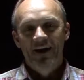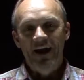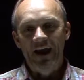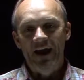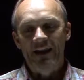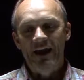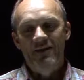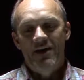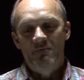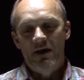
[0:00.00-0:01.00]
and
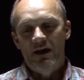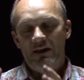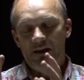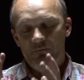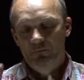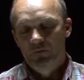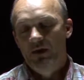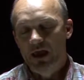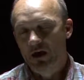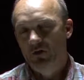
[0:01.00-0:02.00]
then
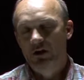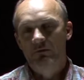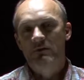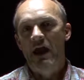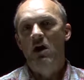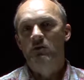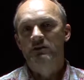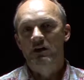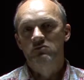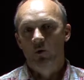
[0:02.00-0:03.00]
held him down because
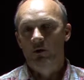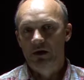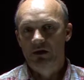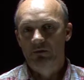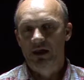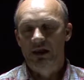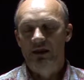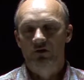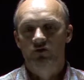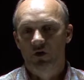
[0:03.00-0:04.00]
I was worried about him getting out of
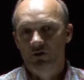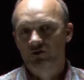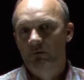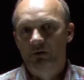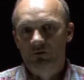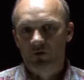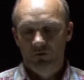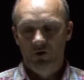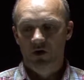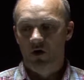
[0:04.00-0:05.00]
the truck, jumping in
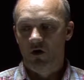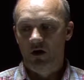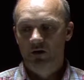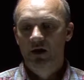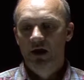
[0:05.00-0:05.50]
front of a car. And